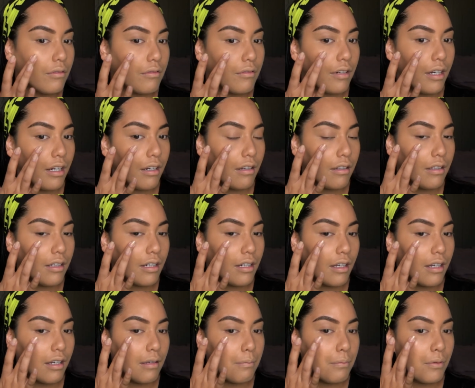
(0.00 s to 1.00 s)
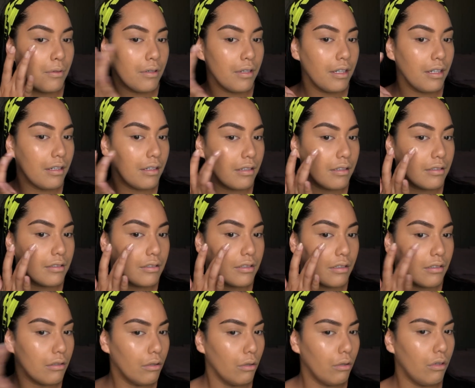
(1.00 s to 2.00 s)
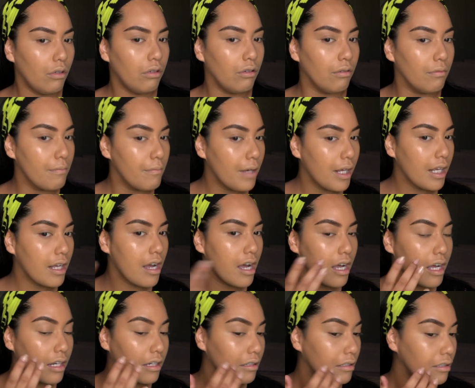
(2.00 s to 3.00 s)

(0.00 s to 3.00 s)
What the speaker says: right on that high point. Oh my god.